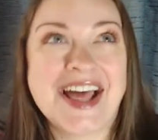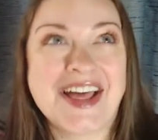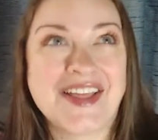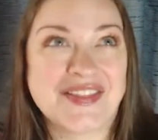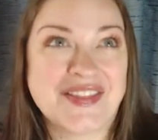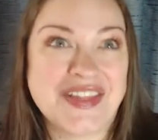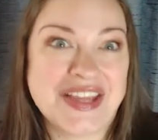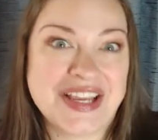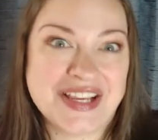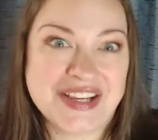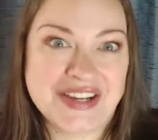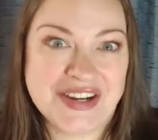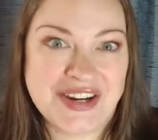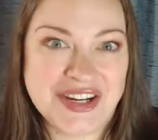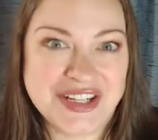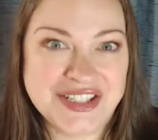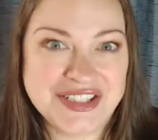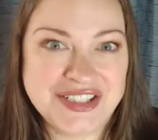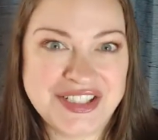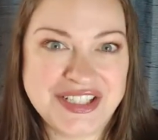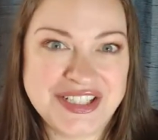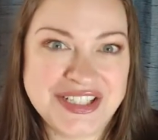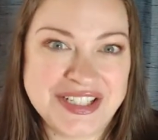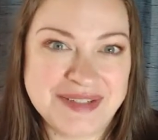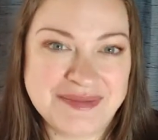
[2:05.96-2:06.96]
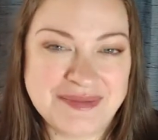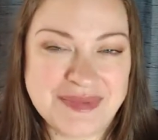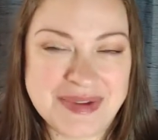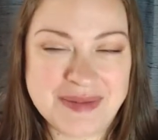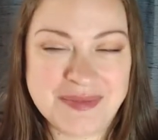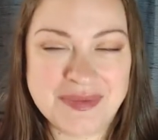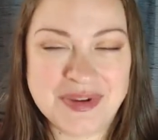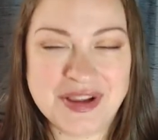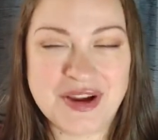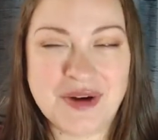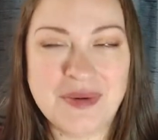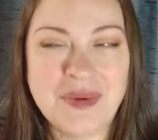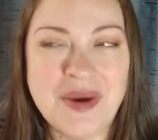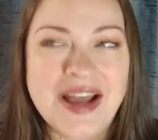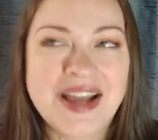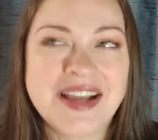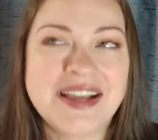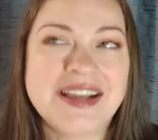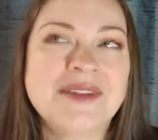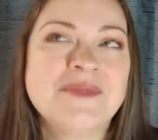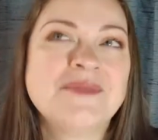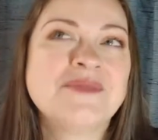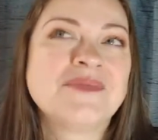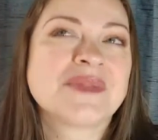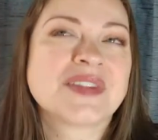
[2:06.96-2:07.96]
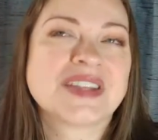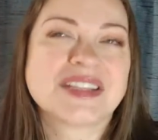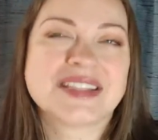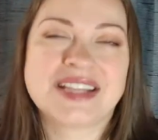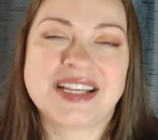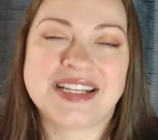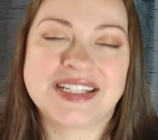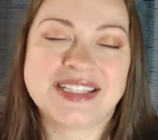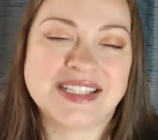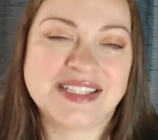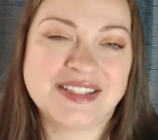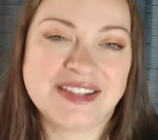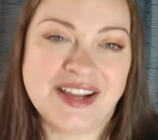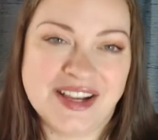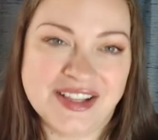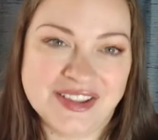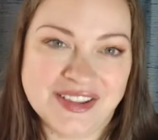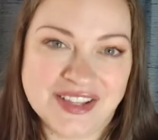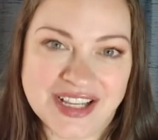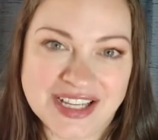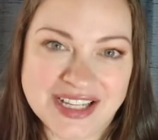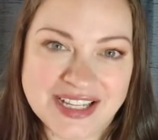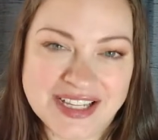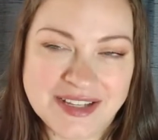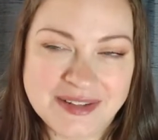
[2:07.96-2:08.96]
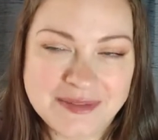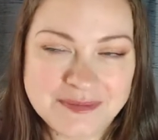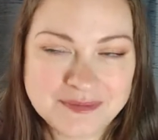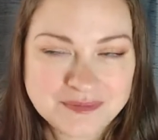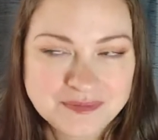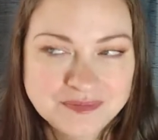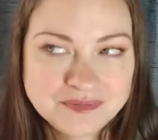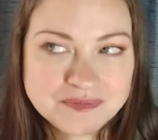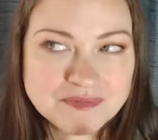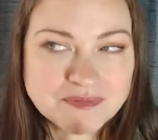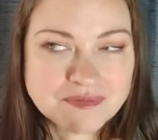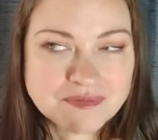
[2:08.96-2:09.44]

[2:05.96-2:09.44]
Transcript: and thank God she didn't make me go back because I did not like it.